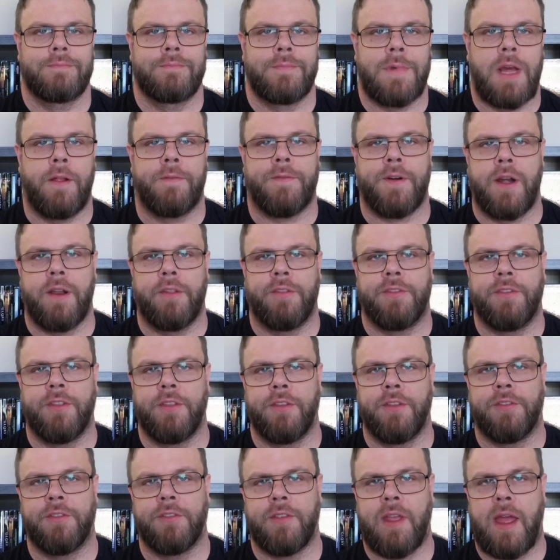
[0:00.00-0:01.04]
Hello friends,
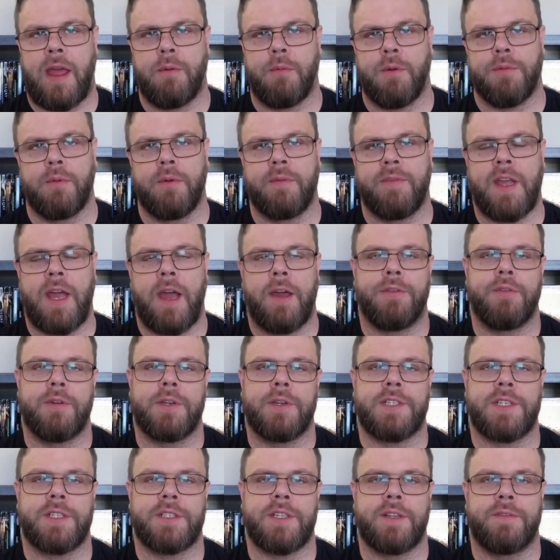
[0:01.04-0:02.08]
this is Adam with MovieGuy three
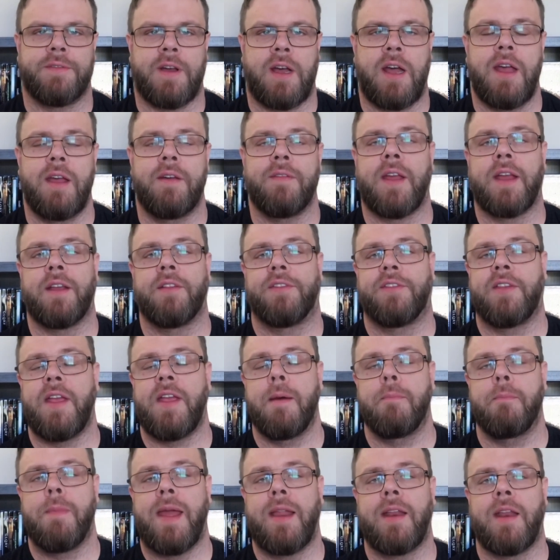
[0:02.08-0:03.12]
sixty-five, and
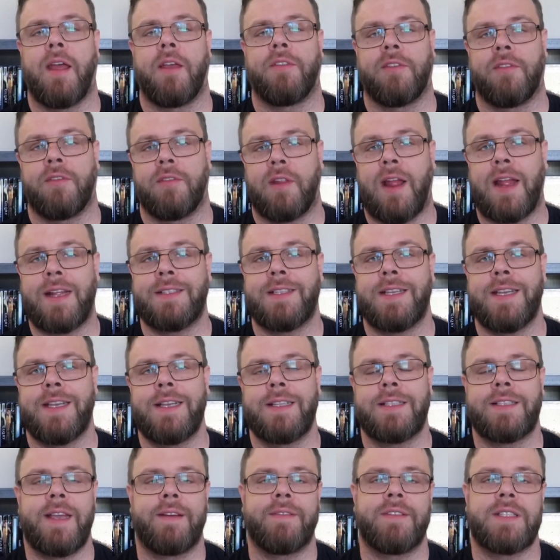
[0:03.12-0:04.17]
Sam Mendes'
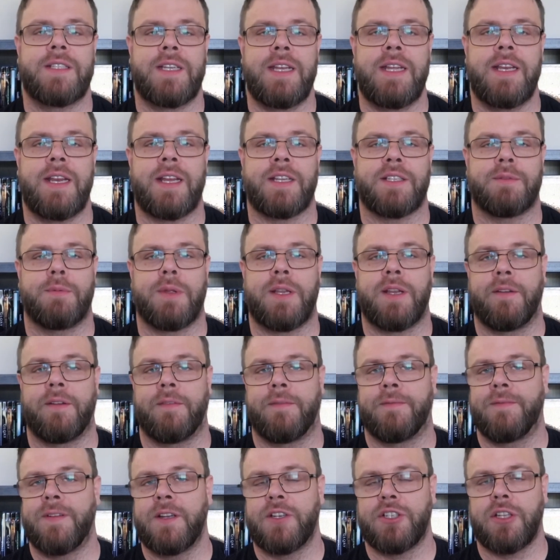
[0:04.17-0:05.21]
nineteen seventeen has been
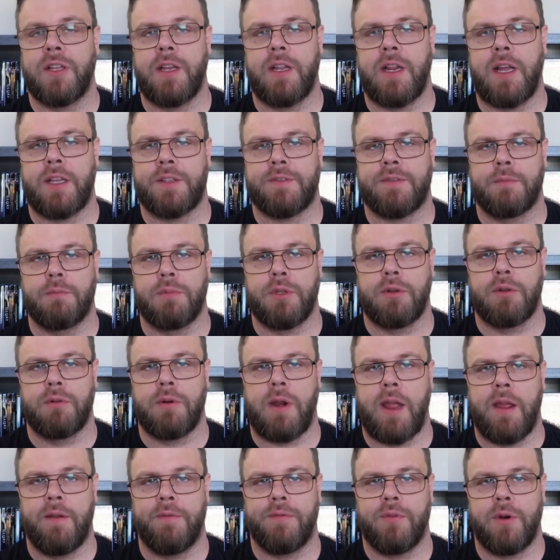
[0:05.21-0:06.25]
officially announced for
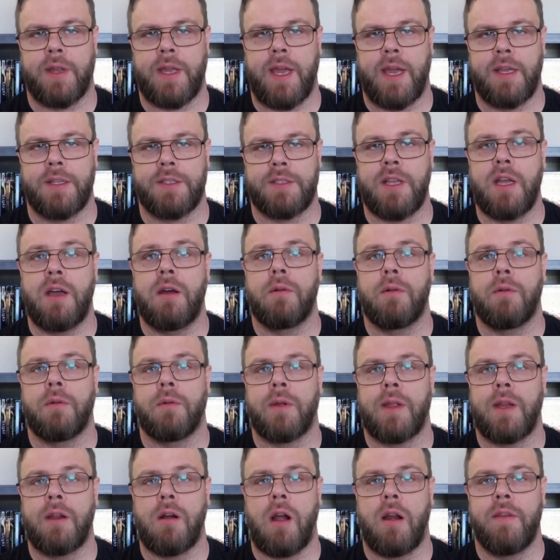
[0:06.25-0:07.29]
Blu-ray and four K, so
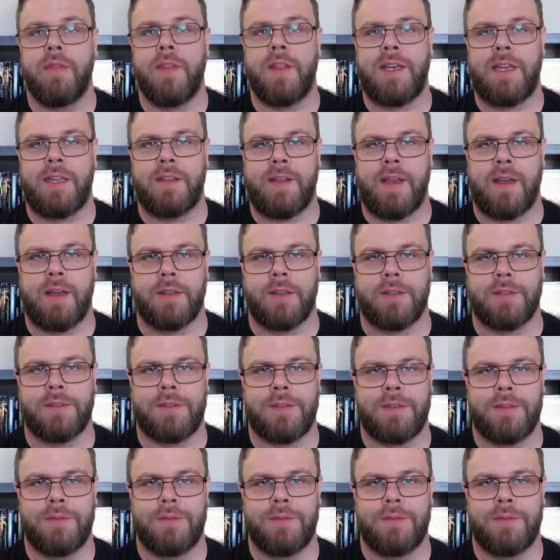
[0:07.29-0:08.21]
here are the details.